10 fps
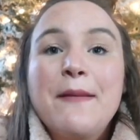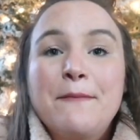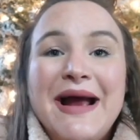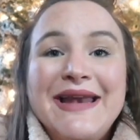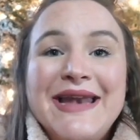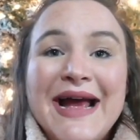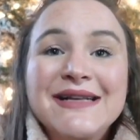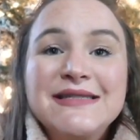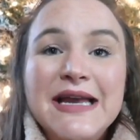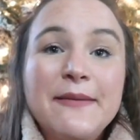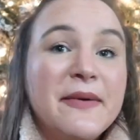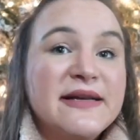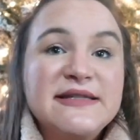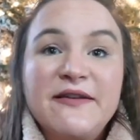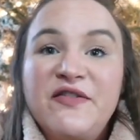My next tip
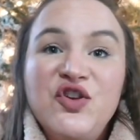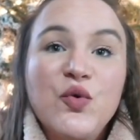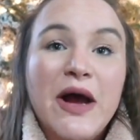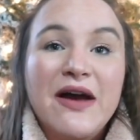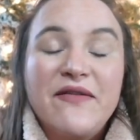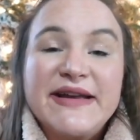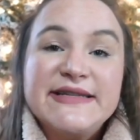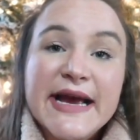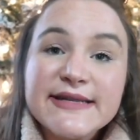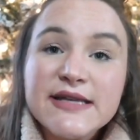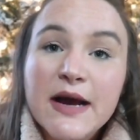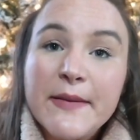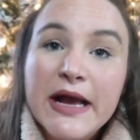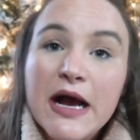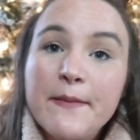is, if you have a test
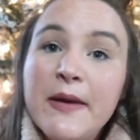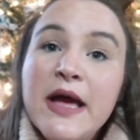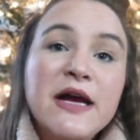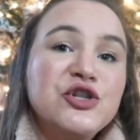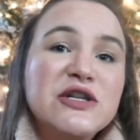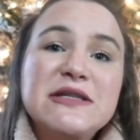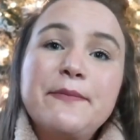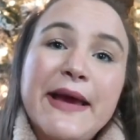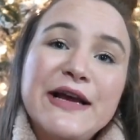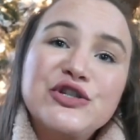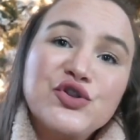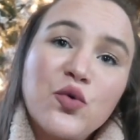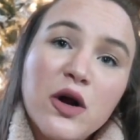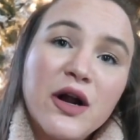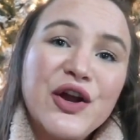coming up, just make
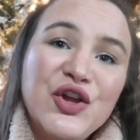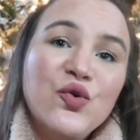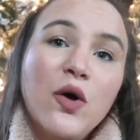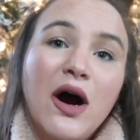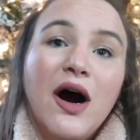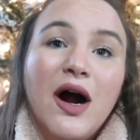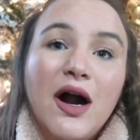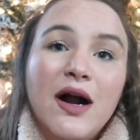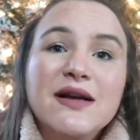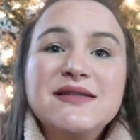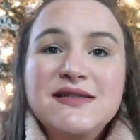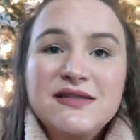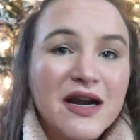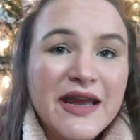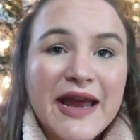sure you are
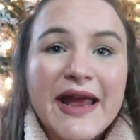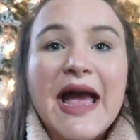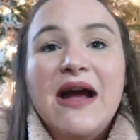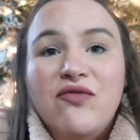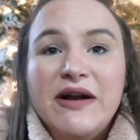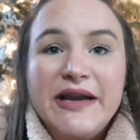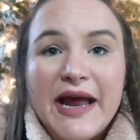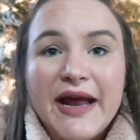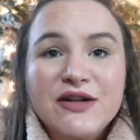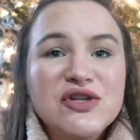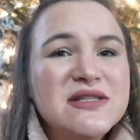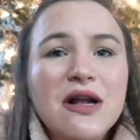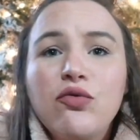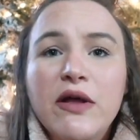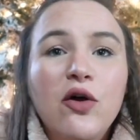studying every day, just
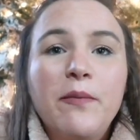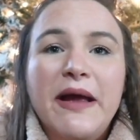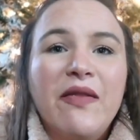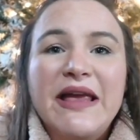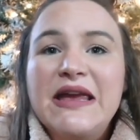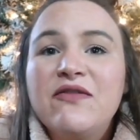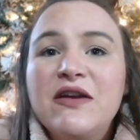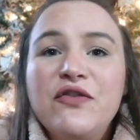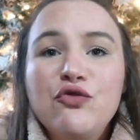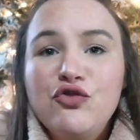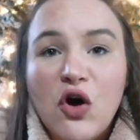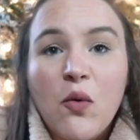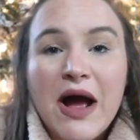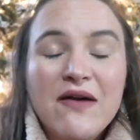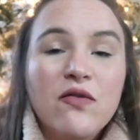a little bit. Like, even if you
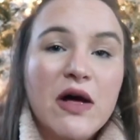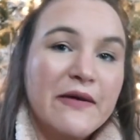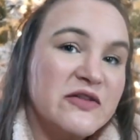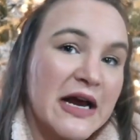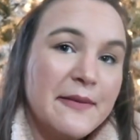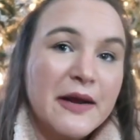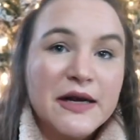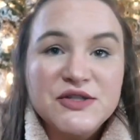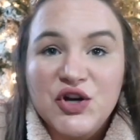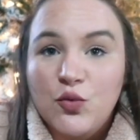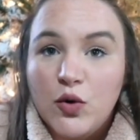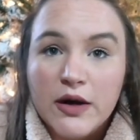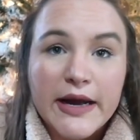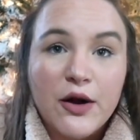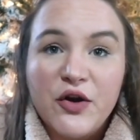don't have a lot of time because you're
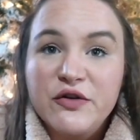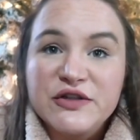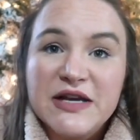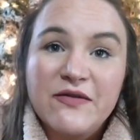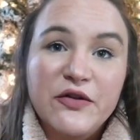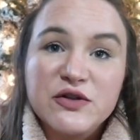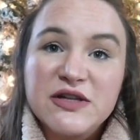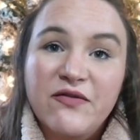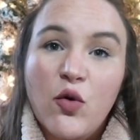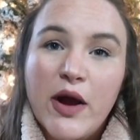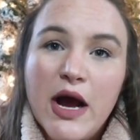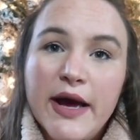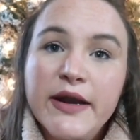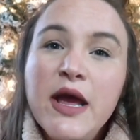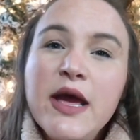working or you just have other stuff going
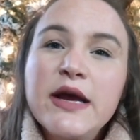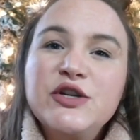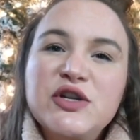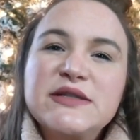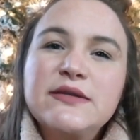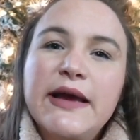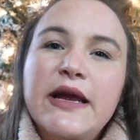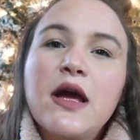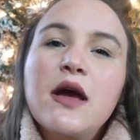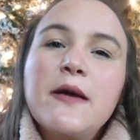on, just like